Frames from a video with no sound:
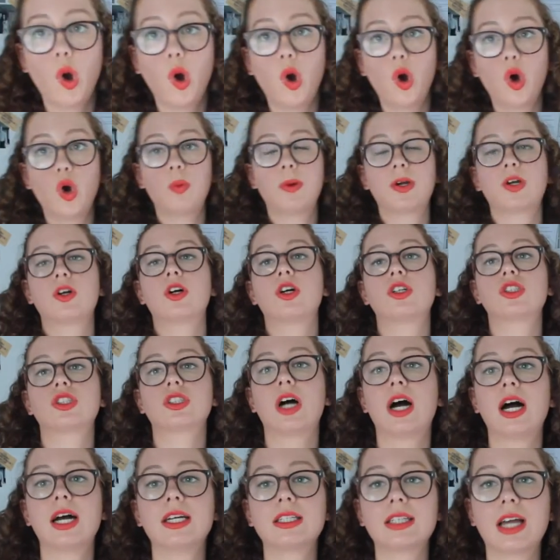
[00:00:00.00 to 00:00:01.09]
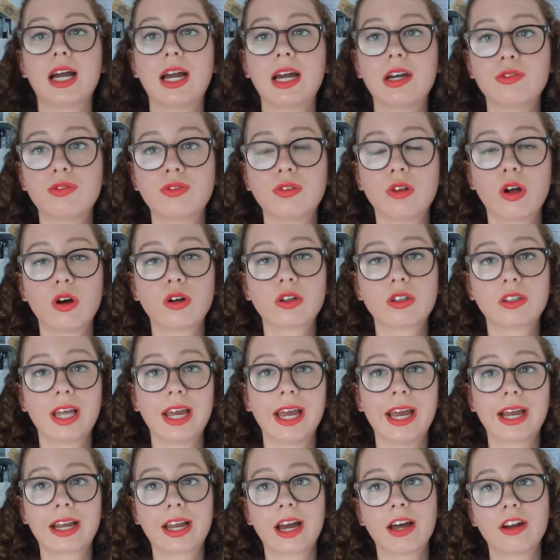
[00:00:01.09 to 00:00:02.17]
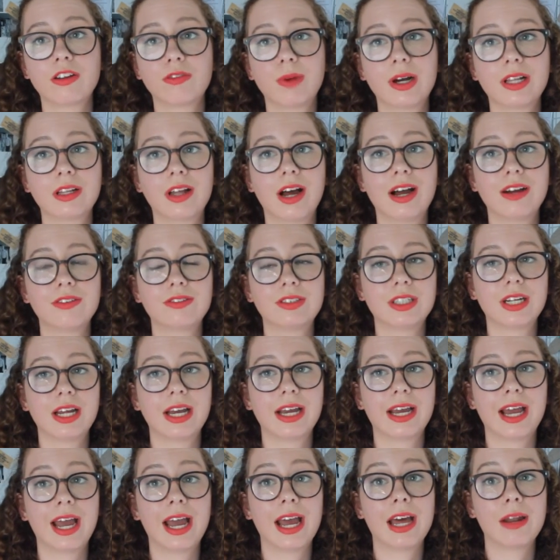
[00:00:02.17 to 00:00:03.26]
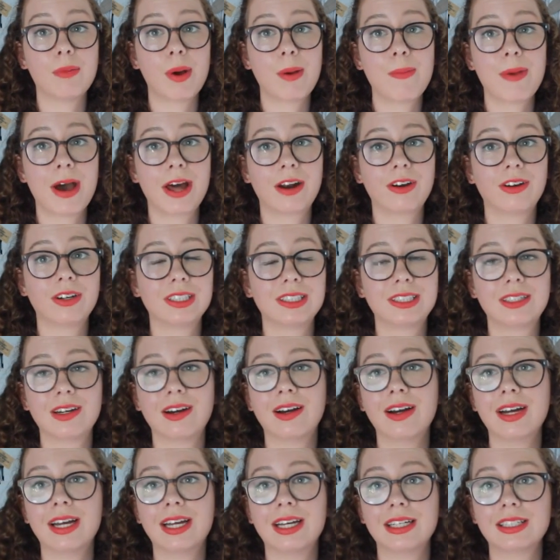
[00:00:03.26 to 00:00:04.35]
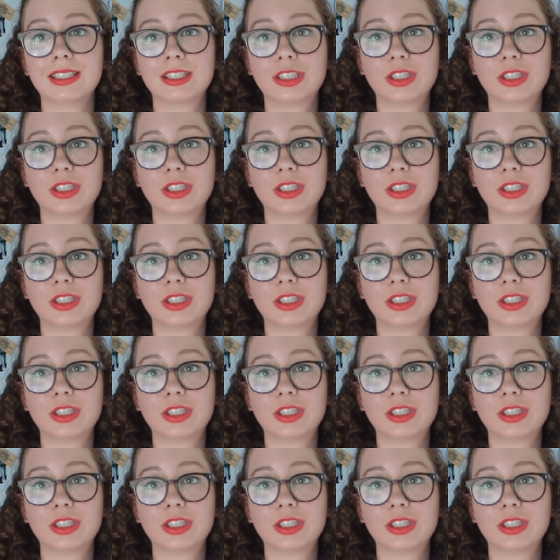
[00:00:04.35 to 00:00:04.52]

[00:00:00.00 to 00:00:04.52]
Oh my gosh guys, I have vlogged the heck out of my life today and my battery is dying.